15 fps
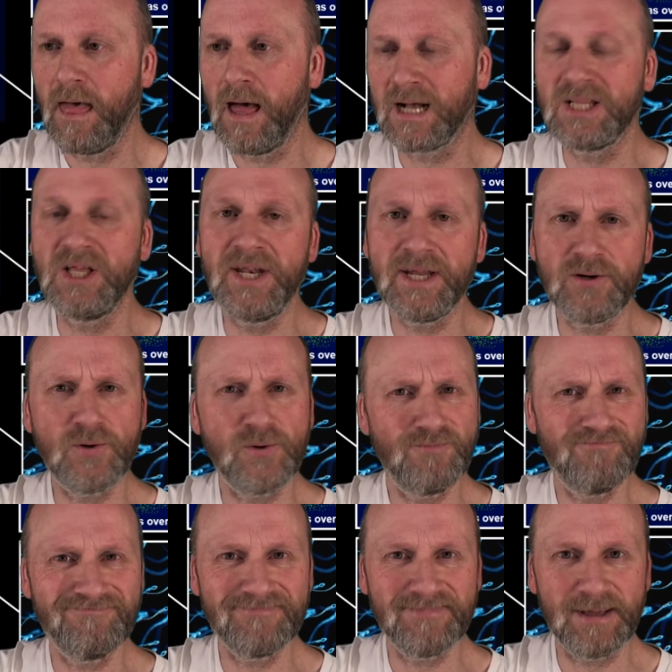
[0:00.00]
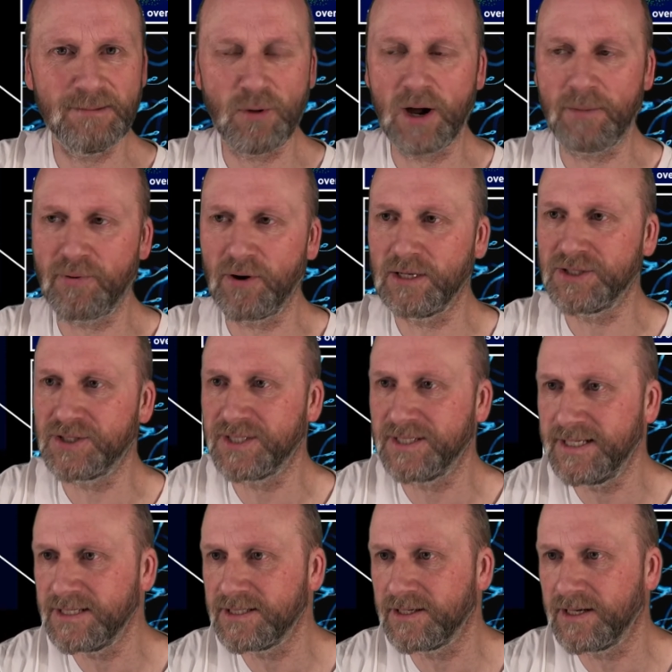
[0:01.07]
clinical in my approach to
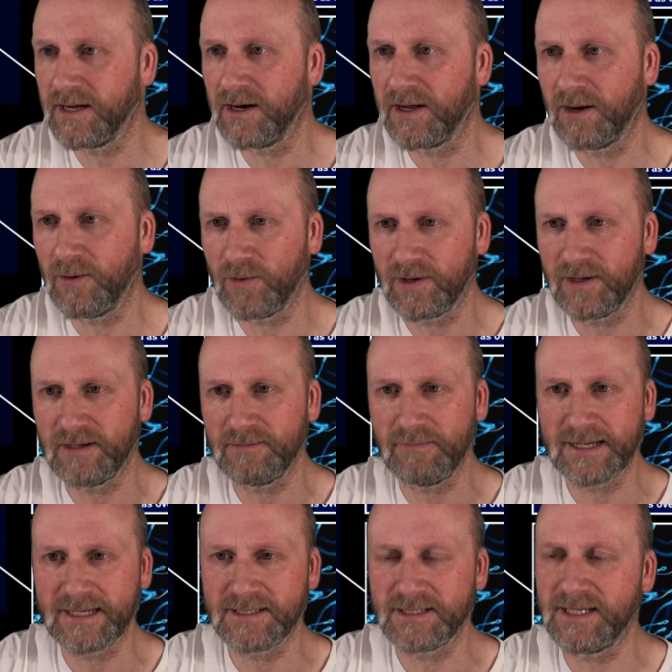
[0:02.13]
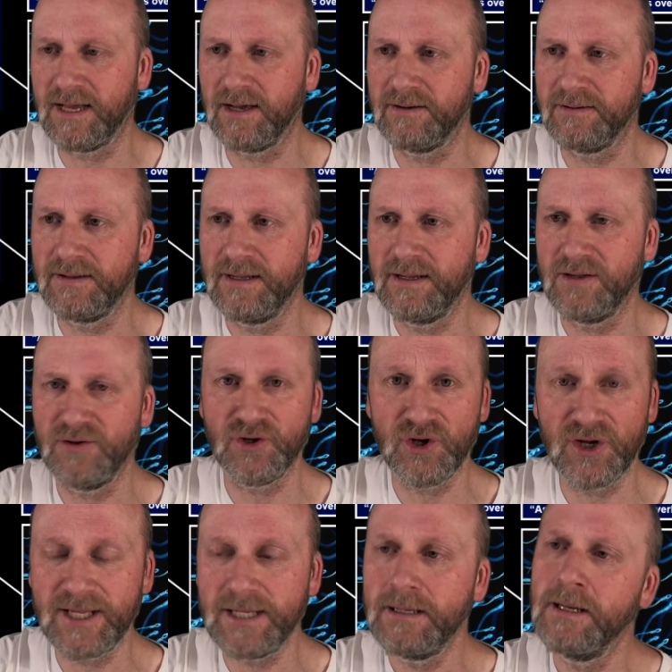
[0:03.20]
this. I don't want to make it sound
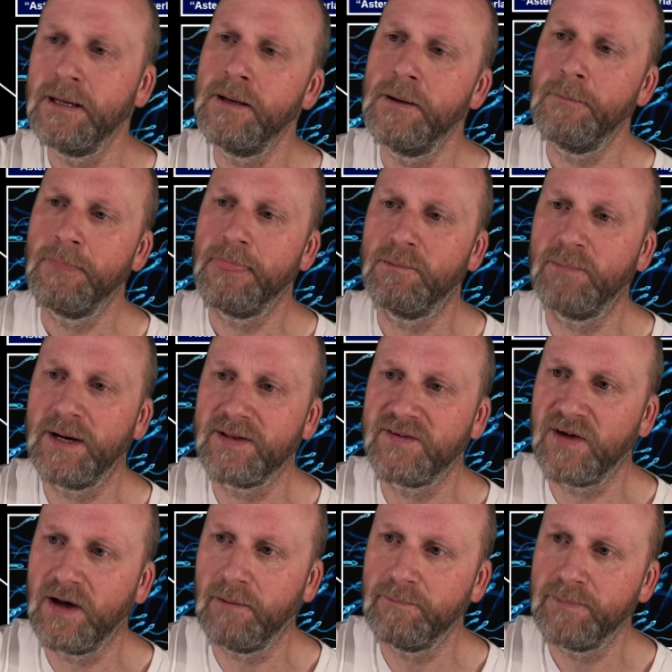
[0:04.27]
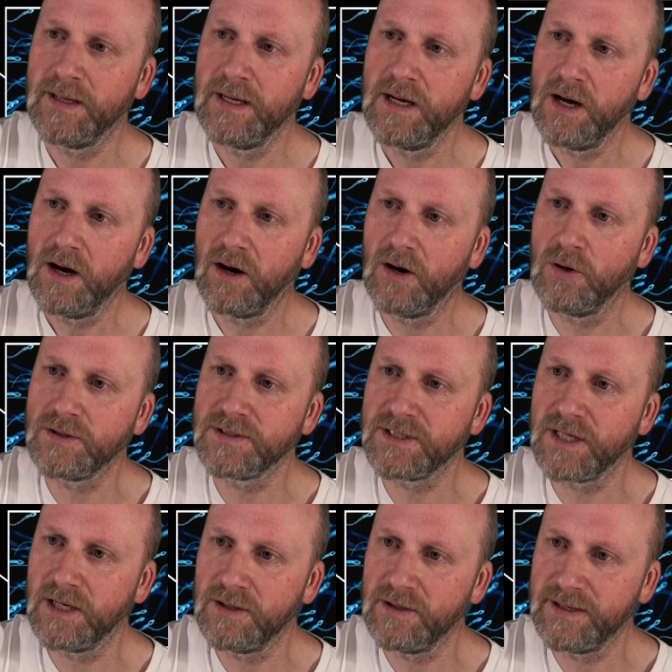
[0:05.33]
dirty, but I
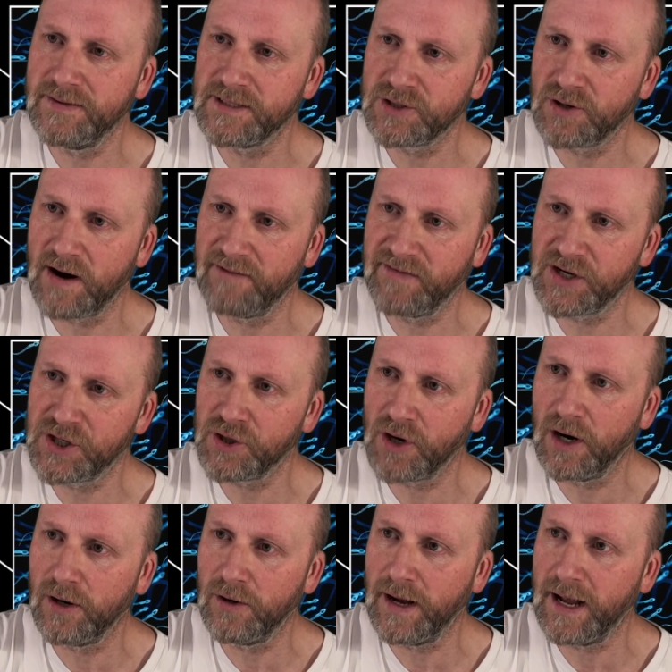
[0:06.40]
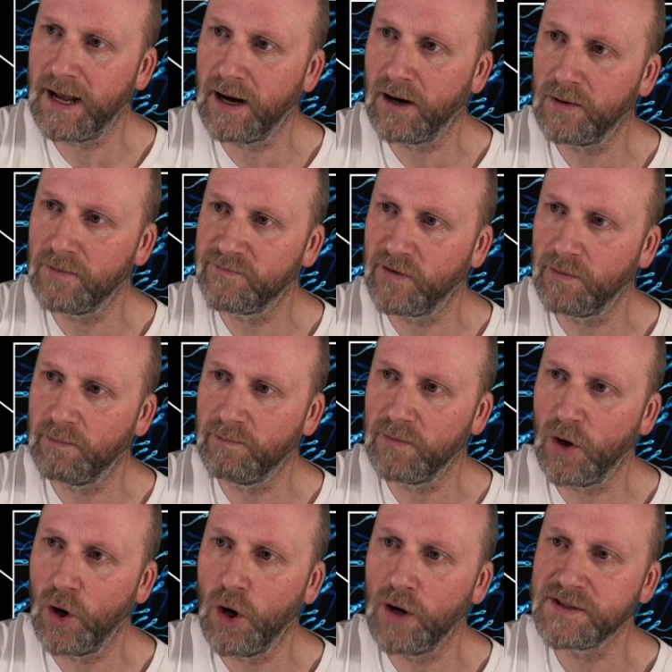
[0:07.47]
also in this graphic show how, from
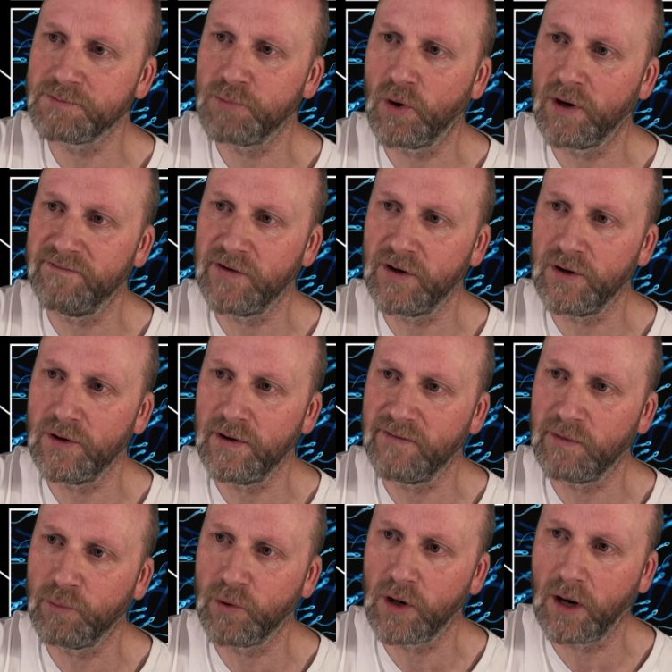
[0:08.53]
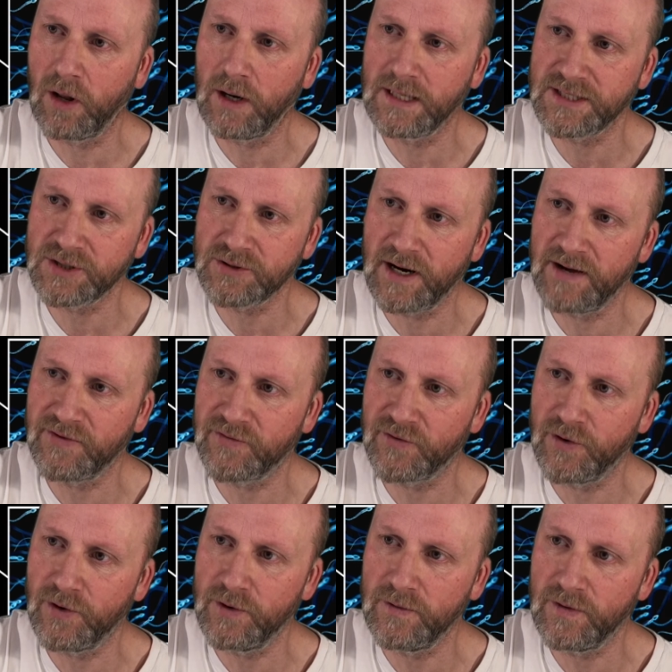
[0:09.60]
Earth's point of view, if you put a line straight
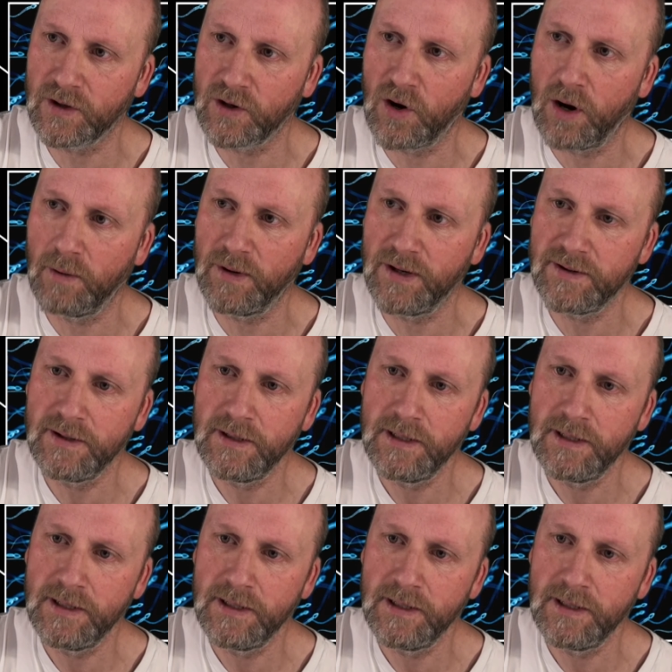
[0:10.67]
through the comet,